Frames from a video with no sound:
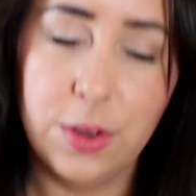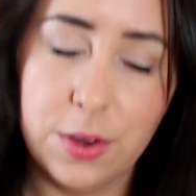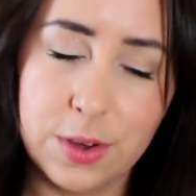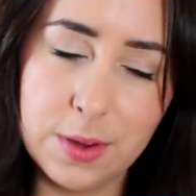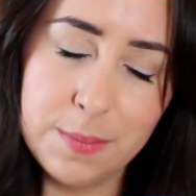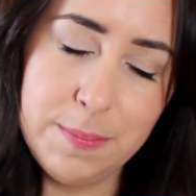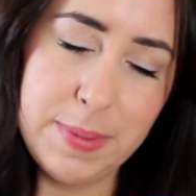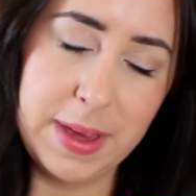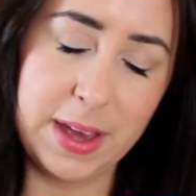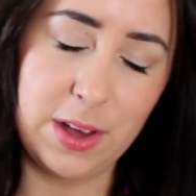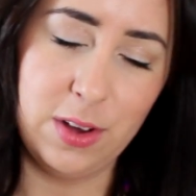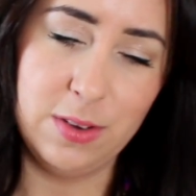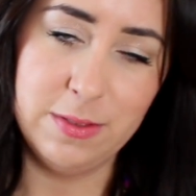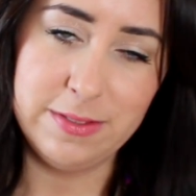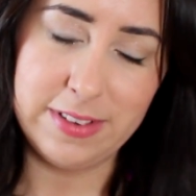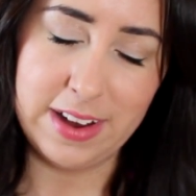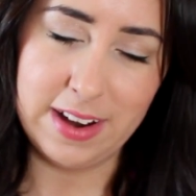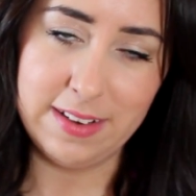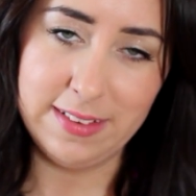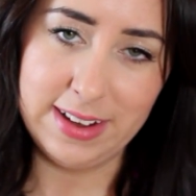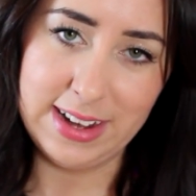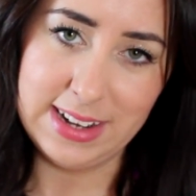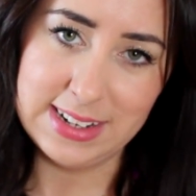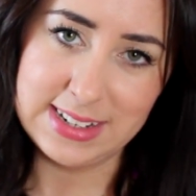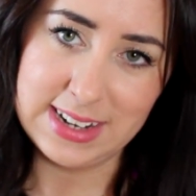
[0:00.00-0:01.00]
You can pick up
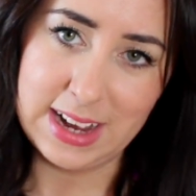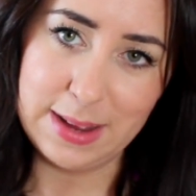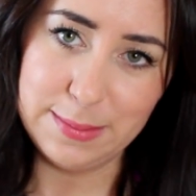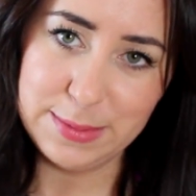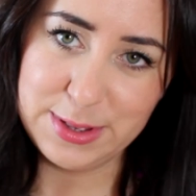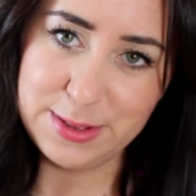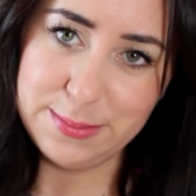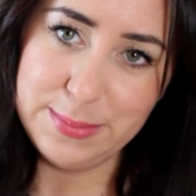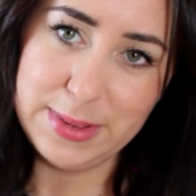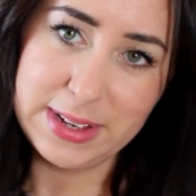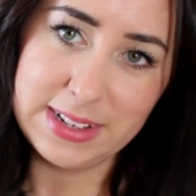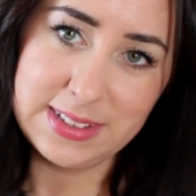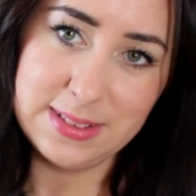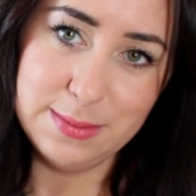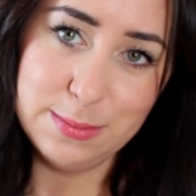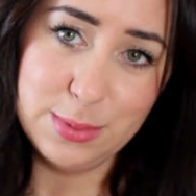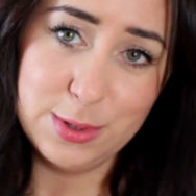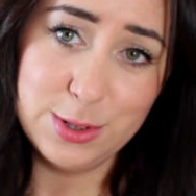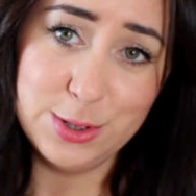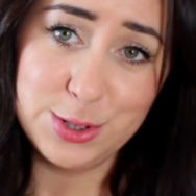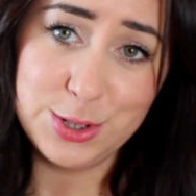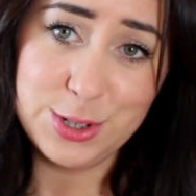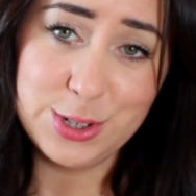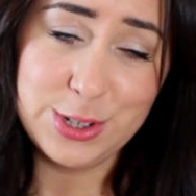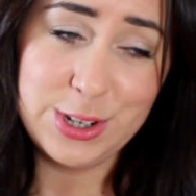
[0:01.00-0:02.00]
varying types of mixing
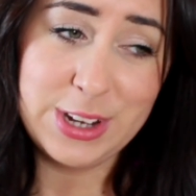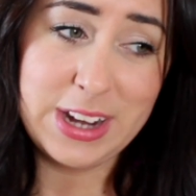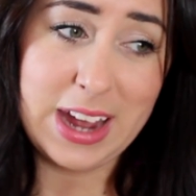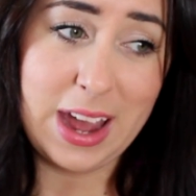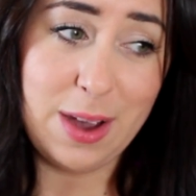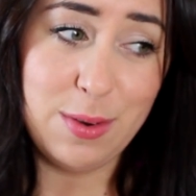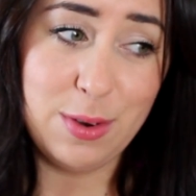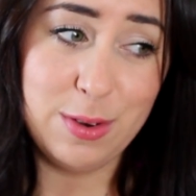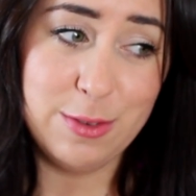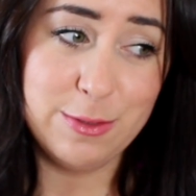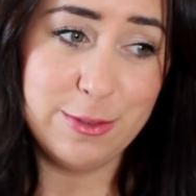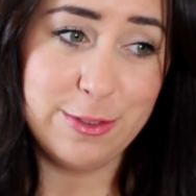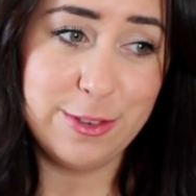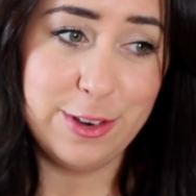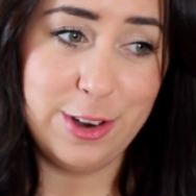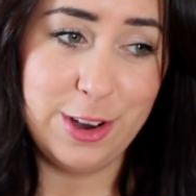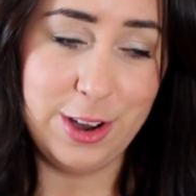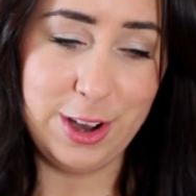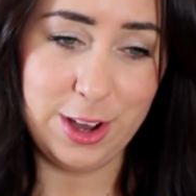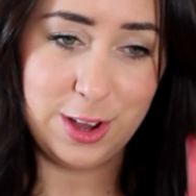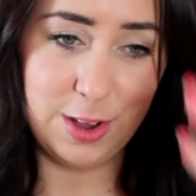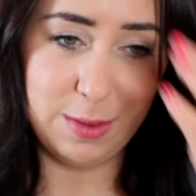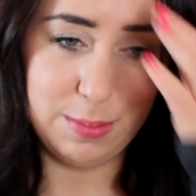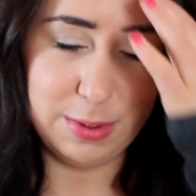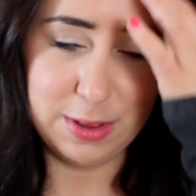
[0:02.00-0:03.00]
bowls. You could get one
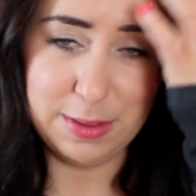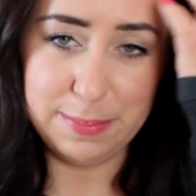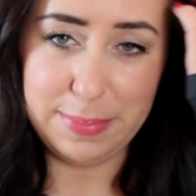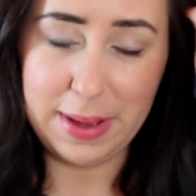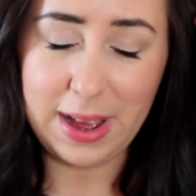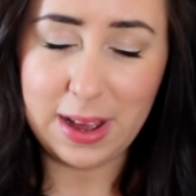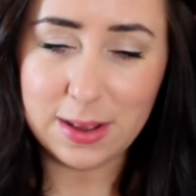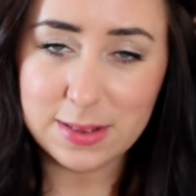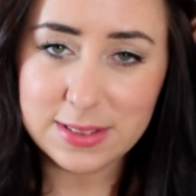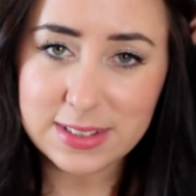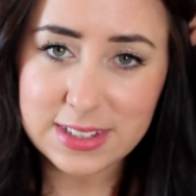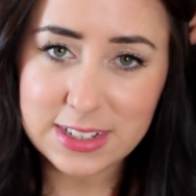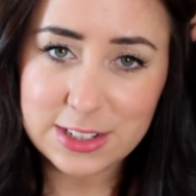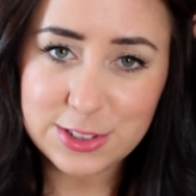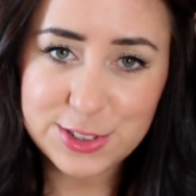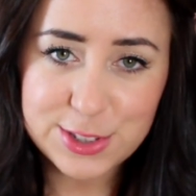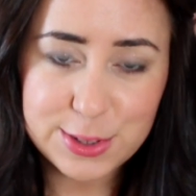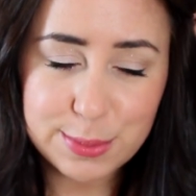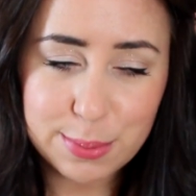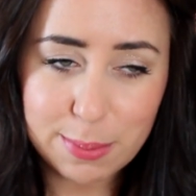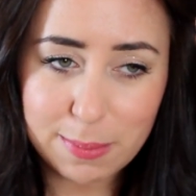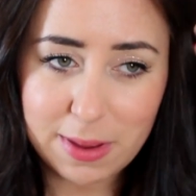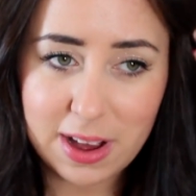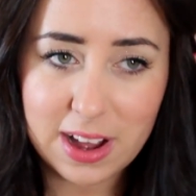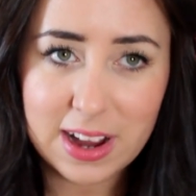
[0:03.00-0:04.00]
for a couple of pounds in a
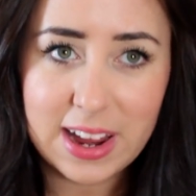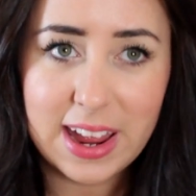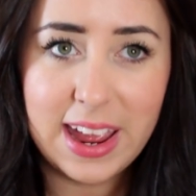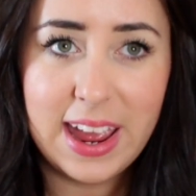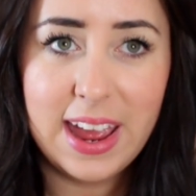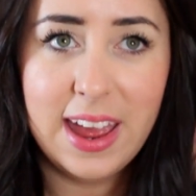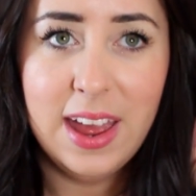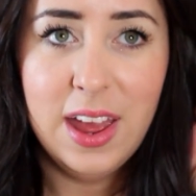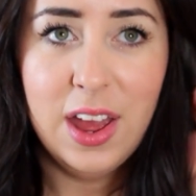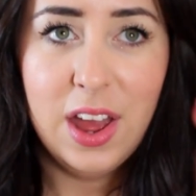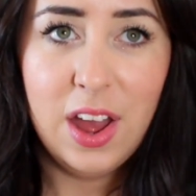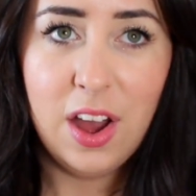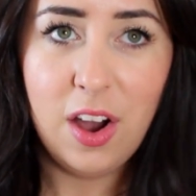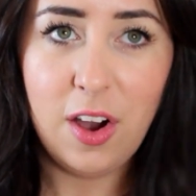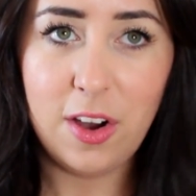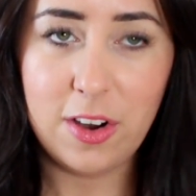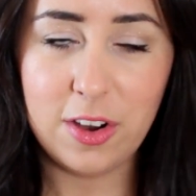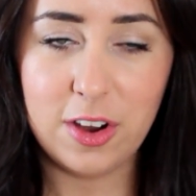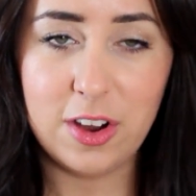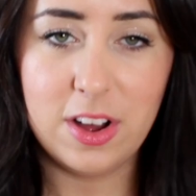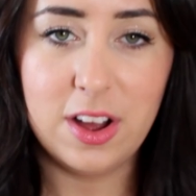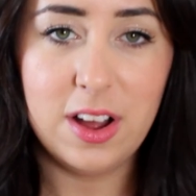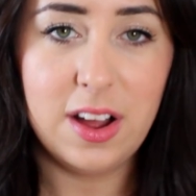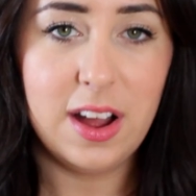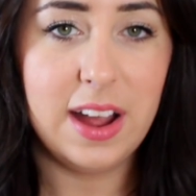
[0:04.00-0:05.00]
supermarket,
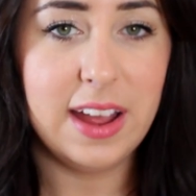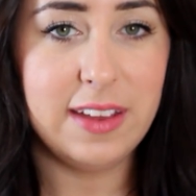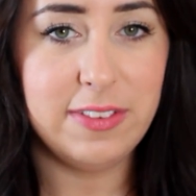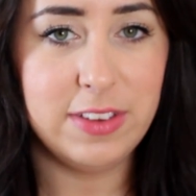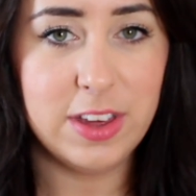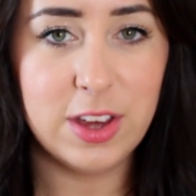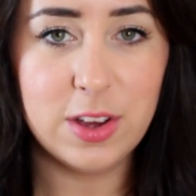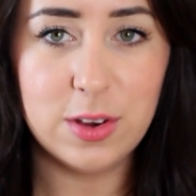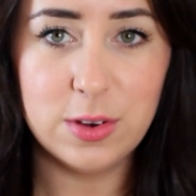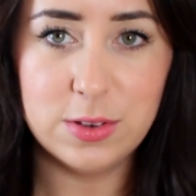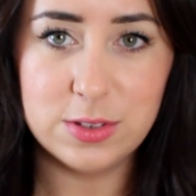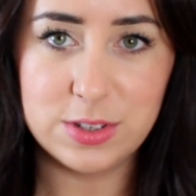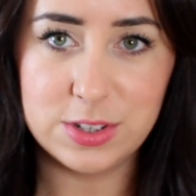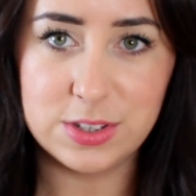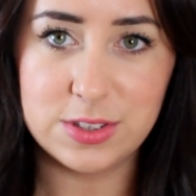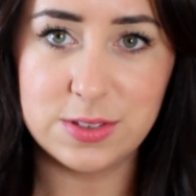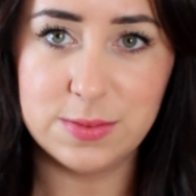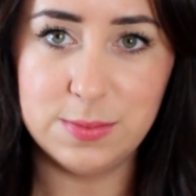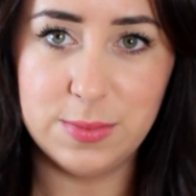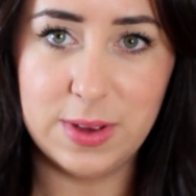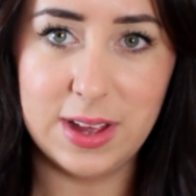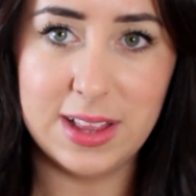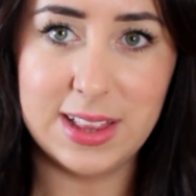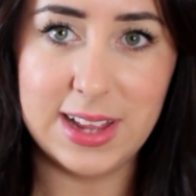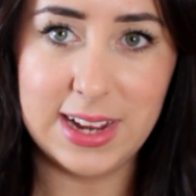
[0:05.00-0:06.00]
or if you go to
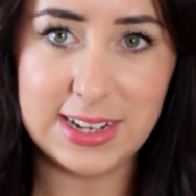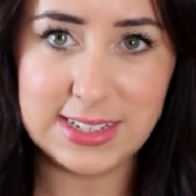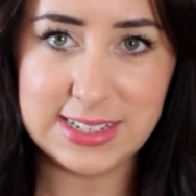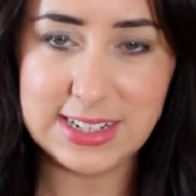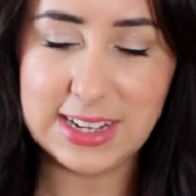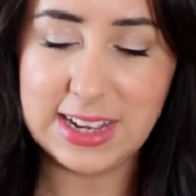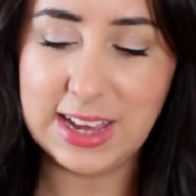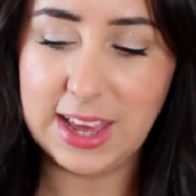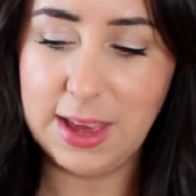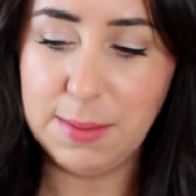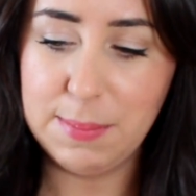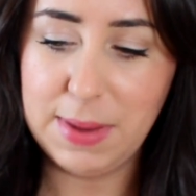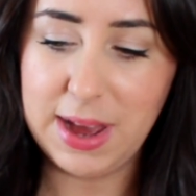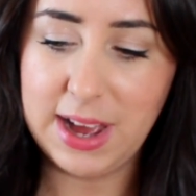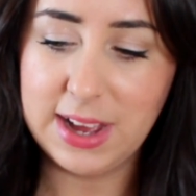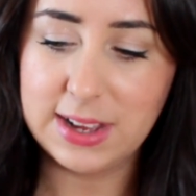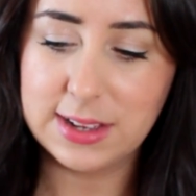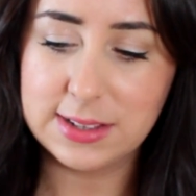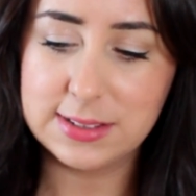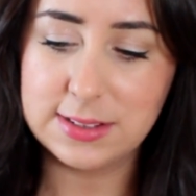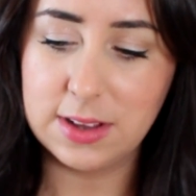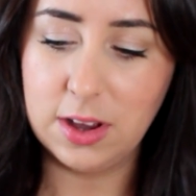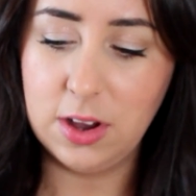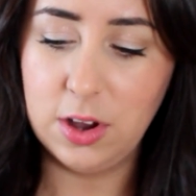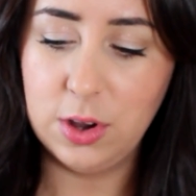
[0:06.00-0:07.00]
somewhere like TK
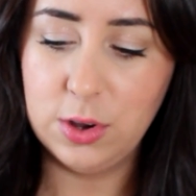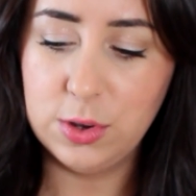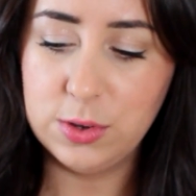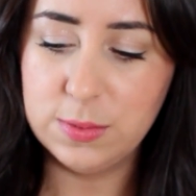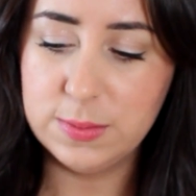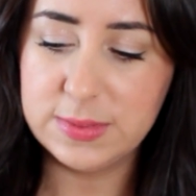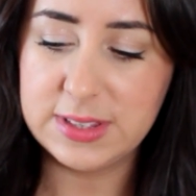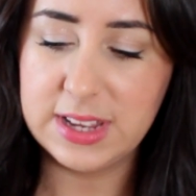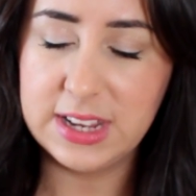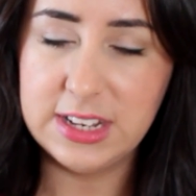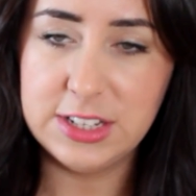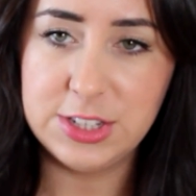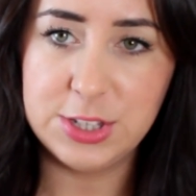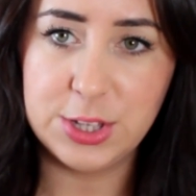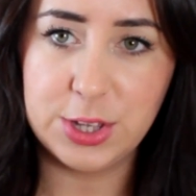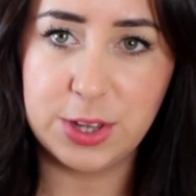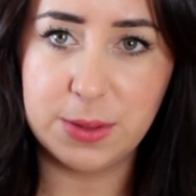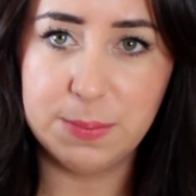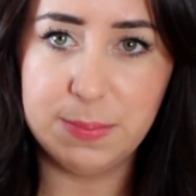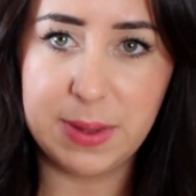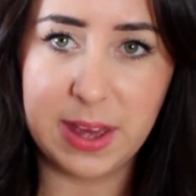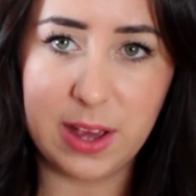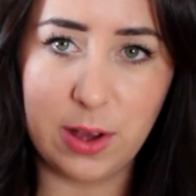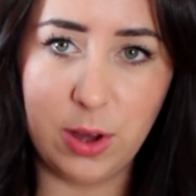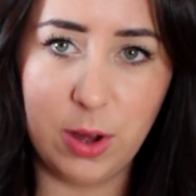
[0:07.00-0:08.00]
Maxx or HomeSense, you
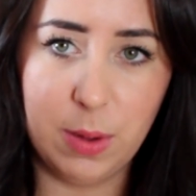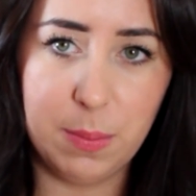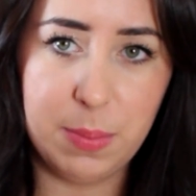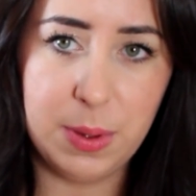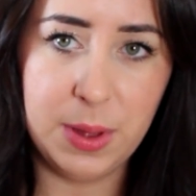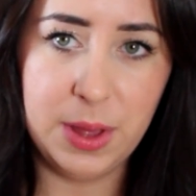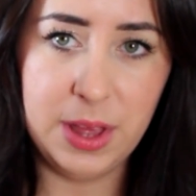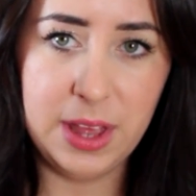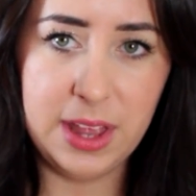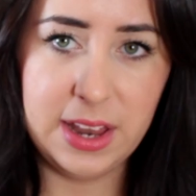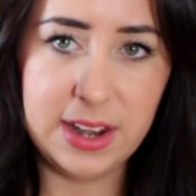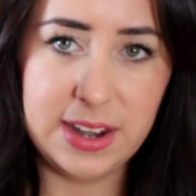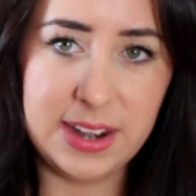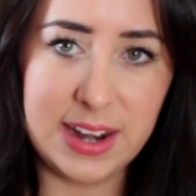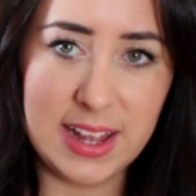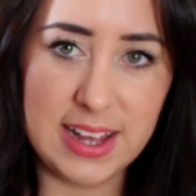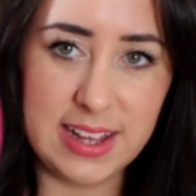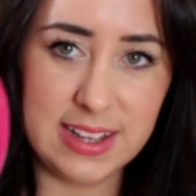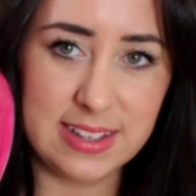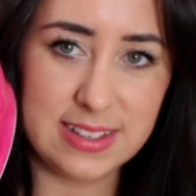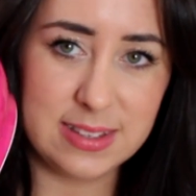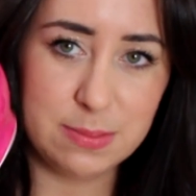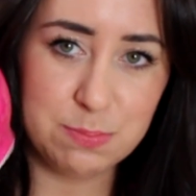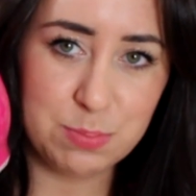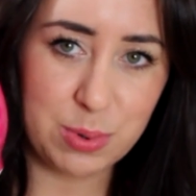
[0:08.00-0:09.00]
can pick up
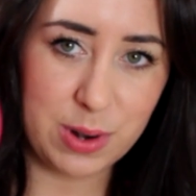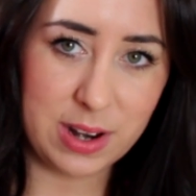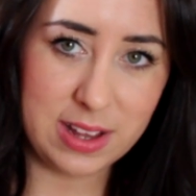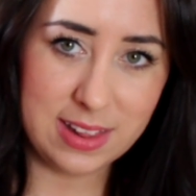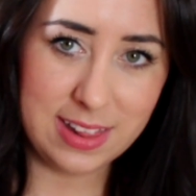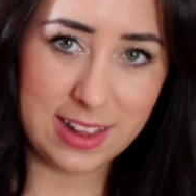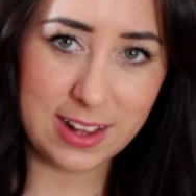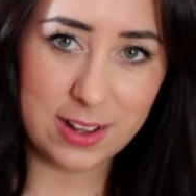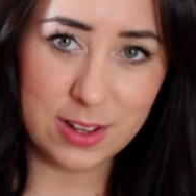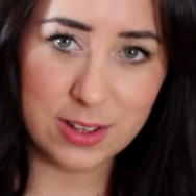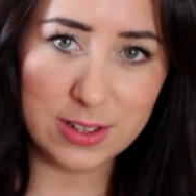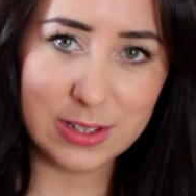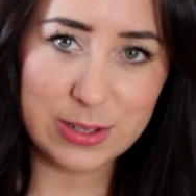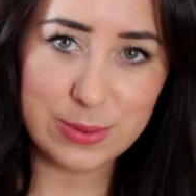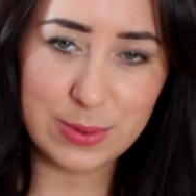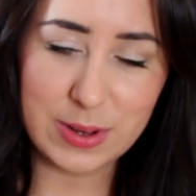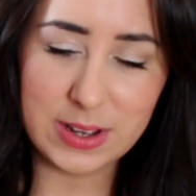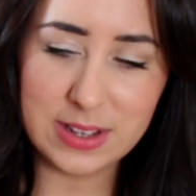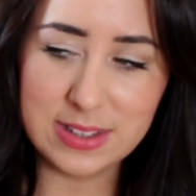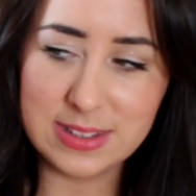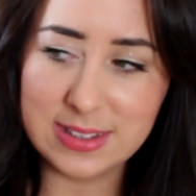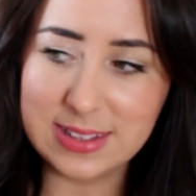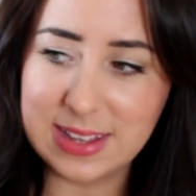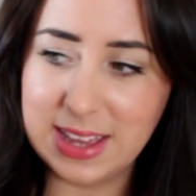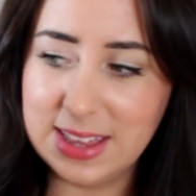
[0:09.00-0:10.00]
nice brightly coloured
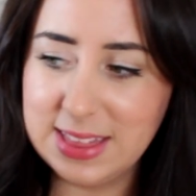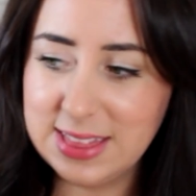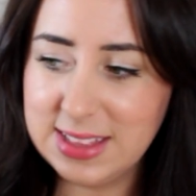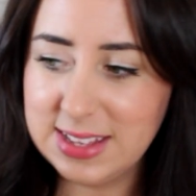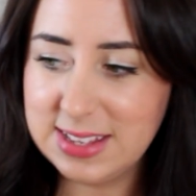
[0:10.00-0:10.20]
ones like